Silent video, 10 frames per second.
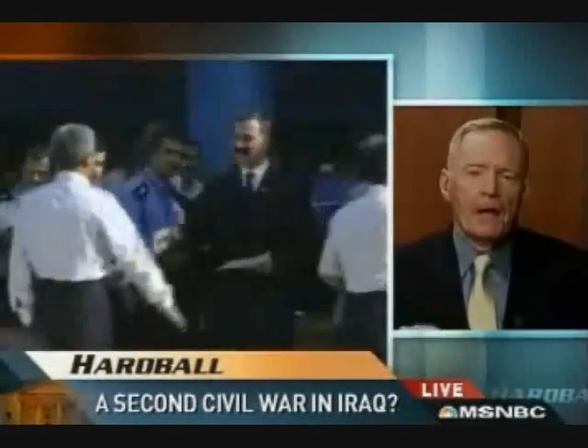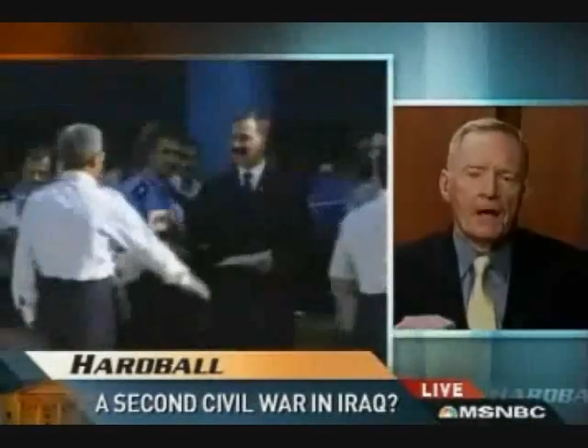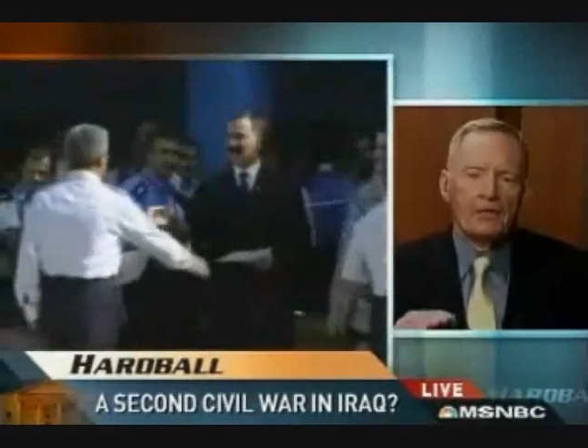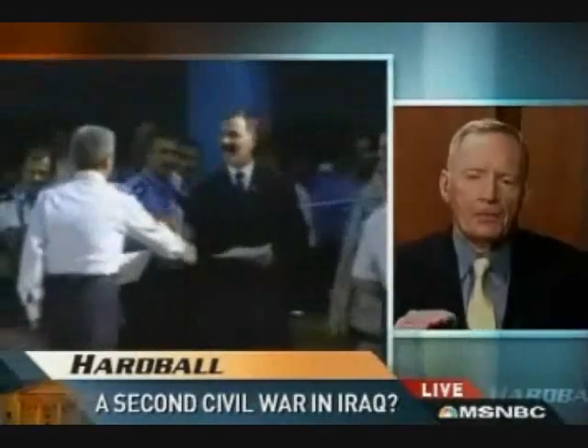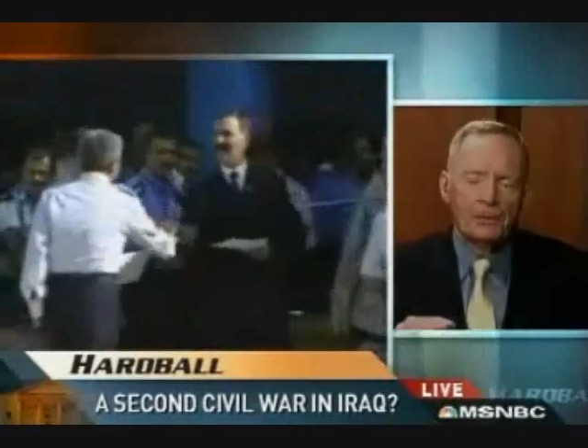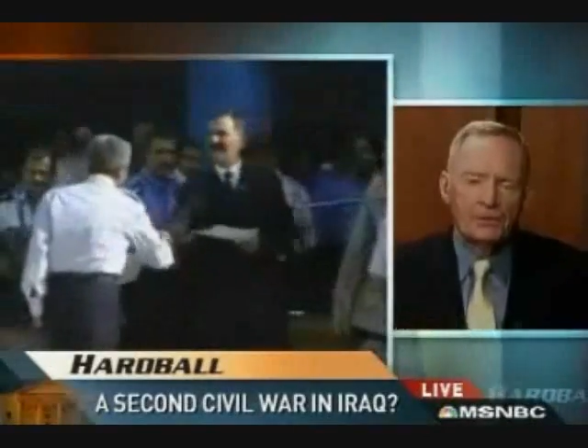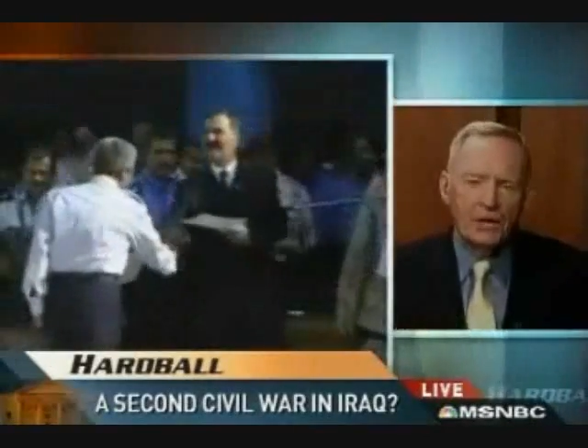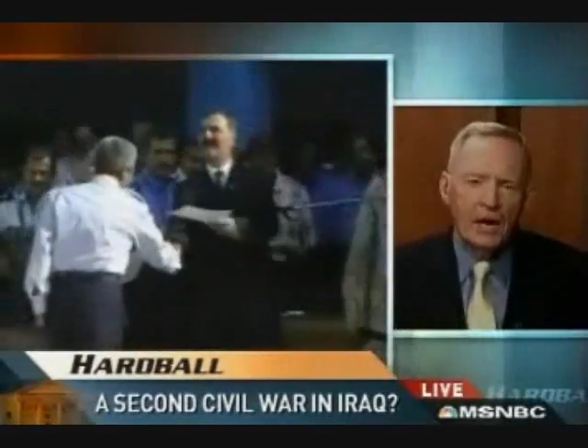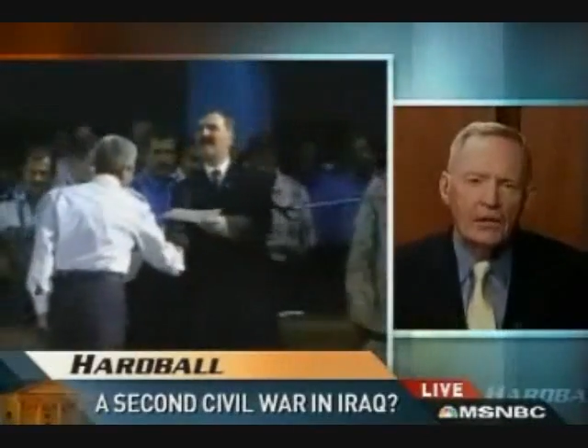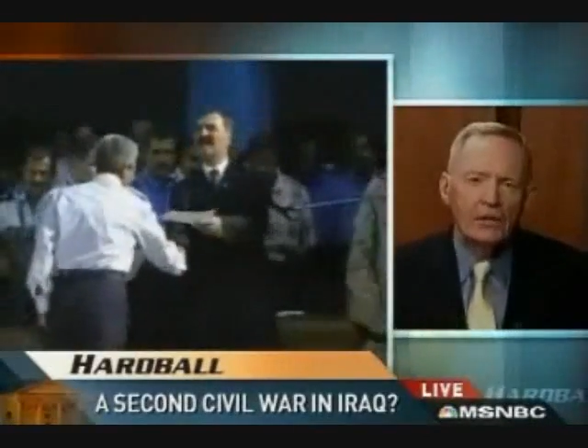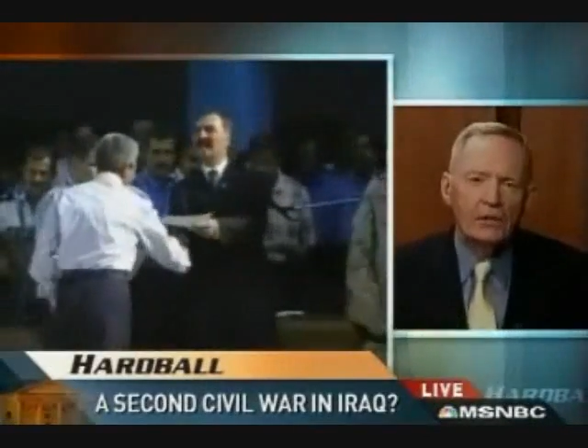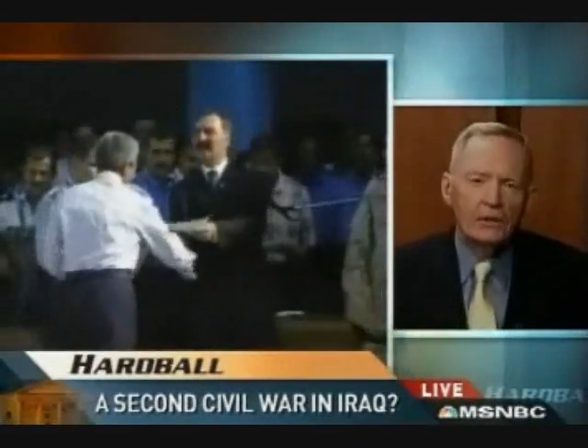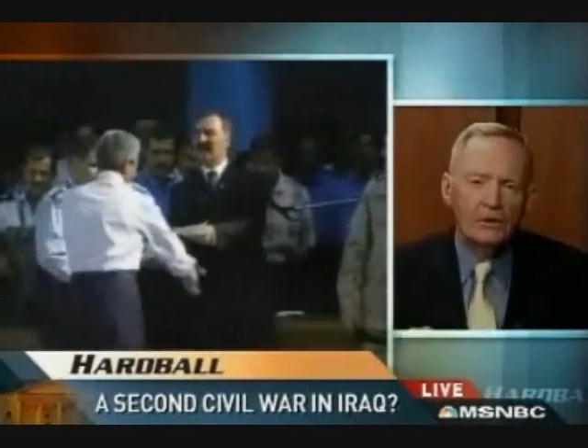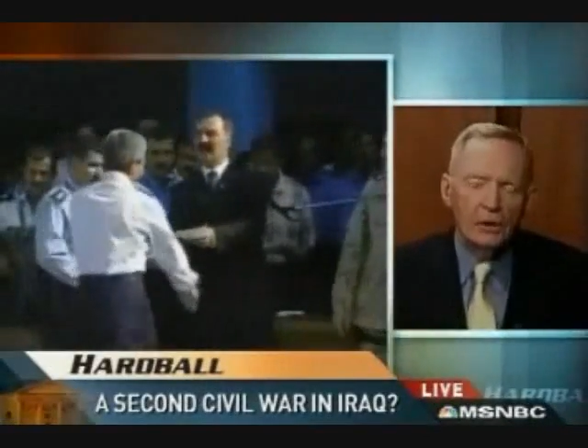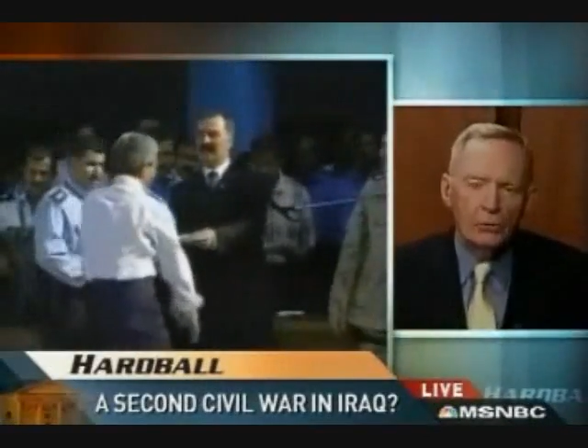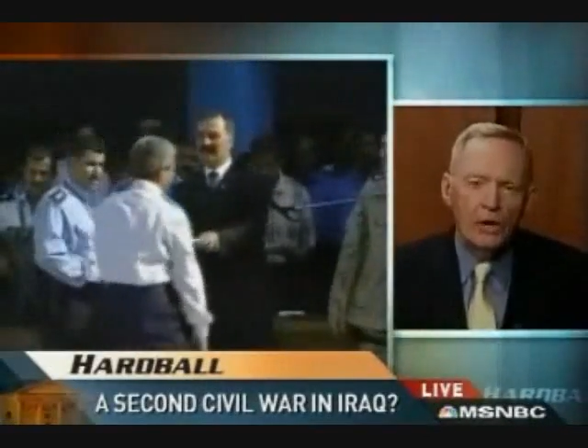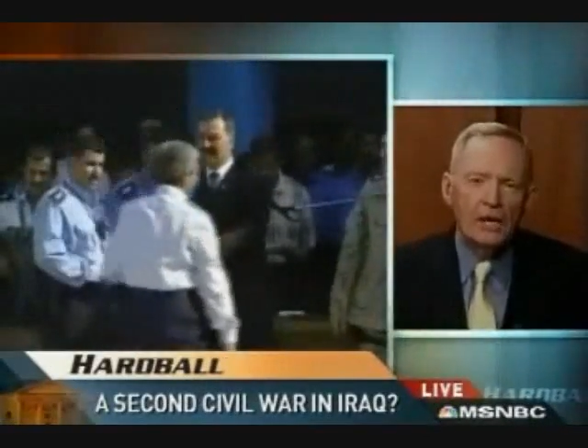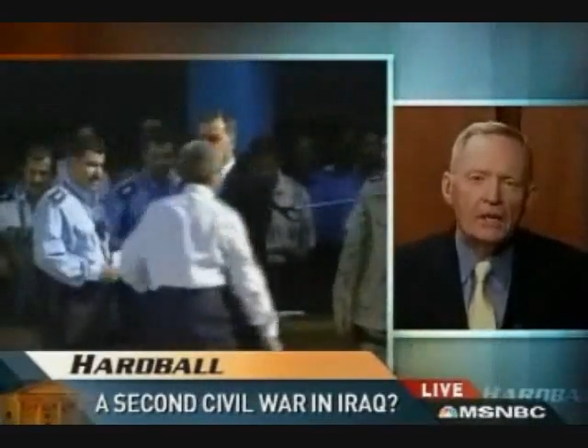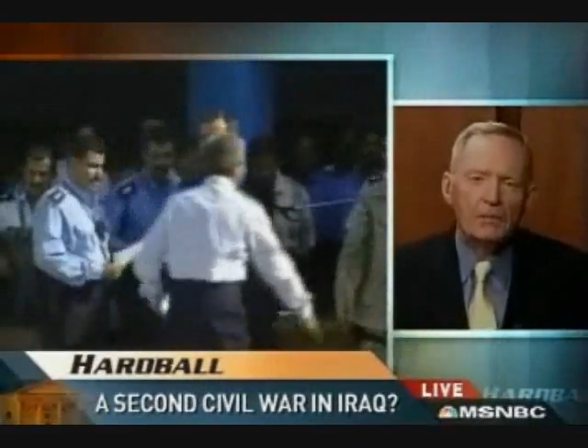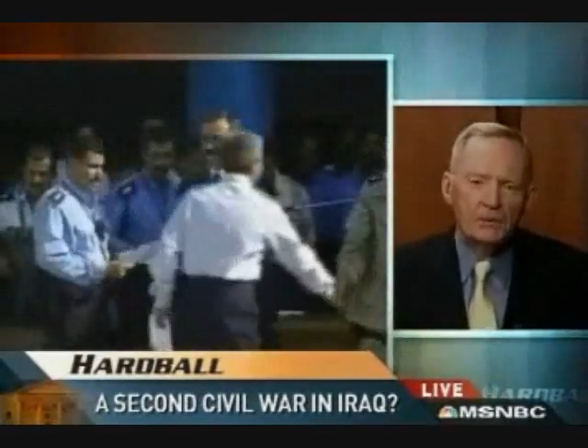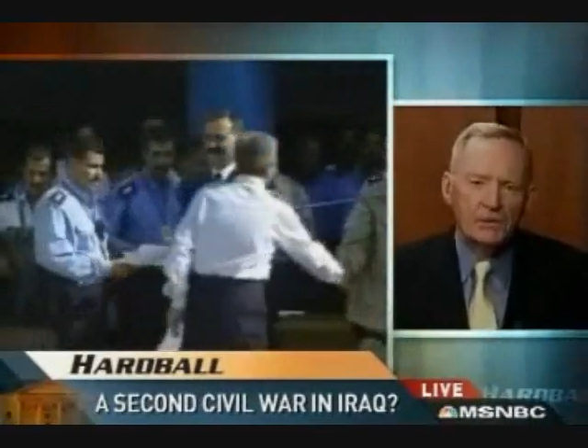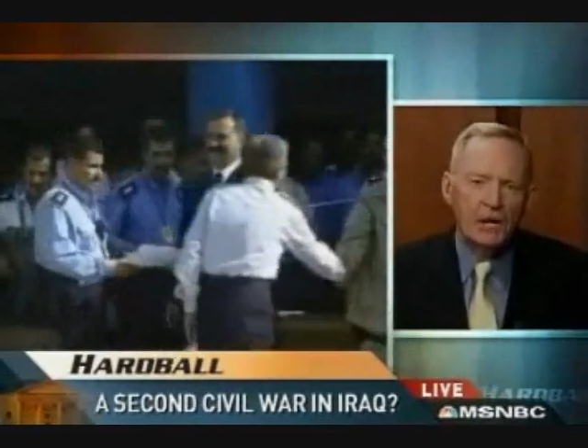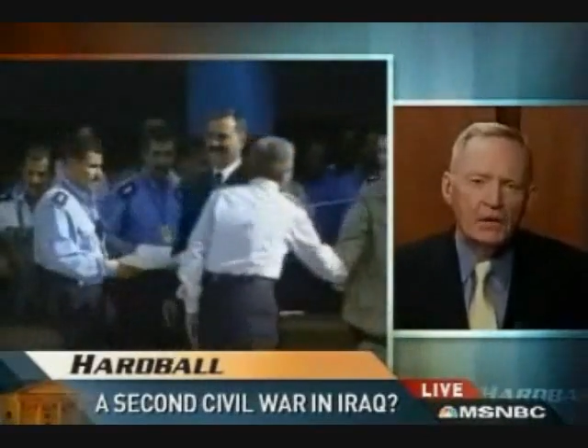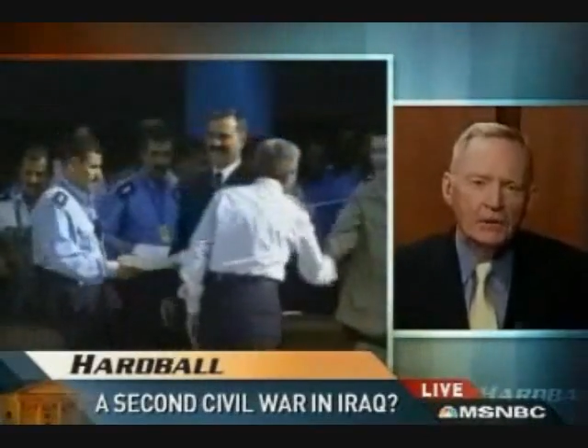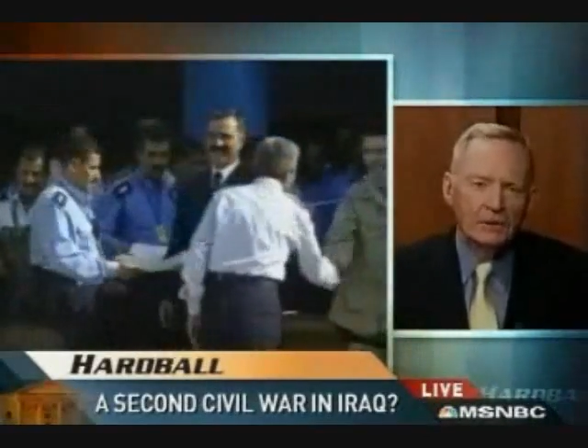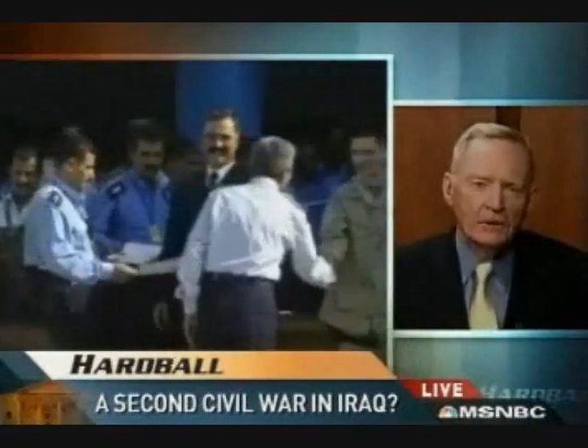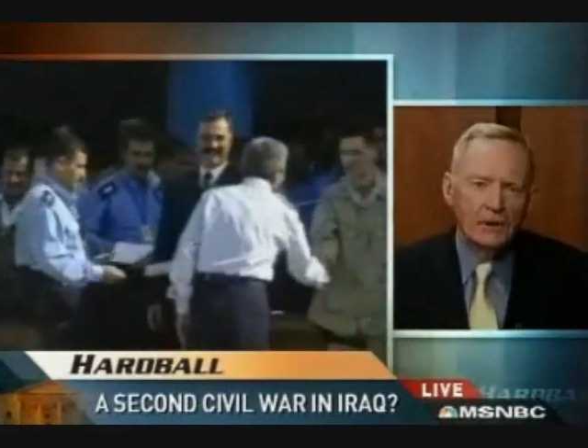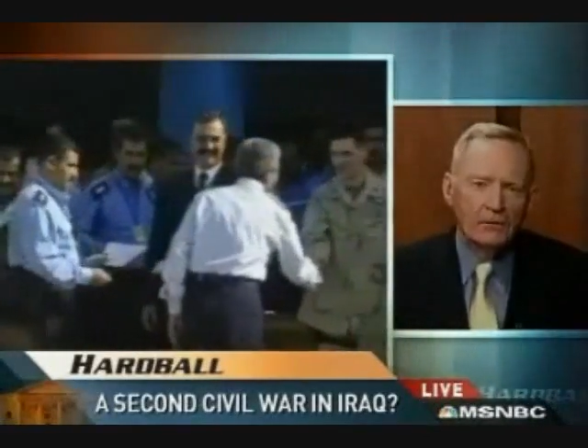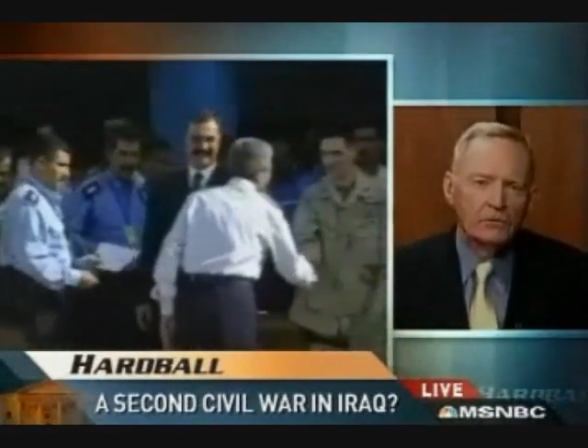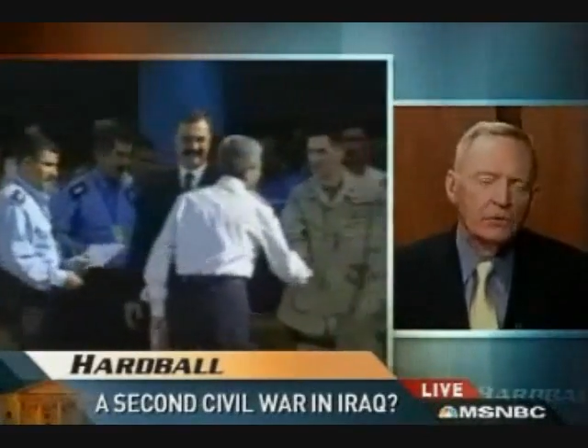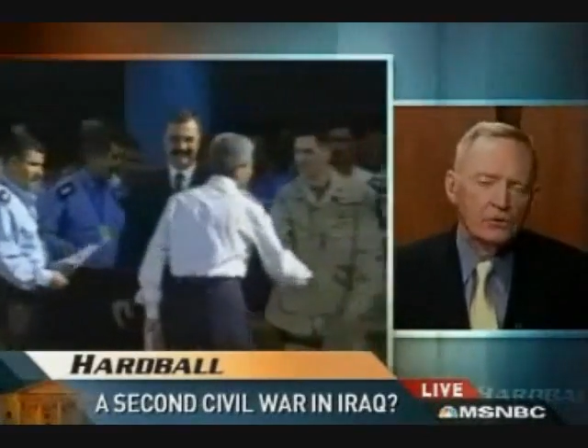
At the battalion, the Iraqi battalion level,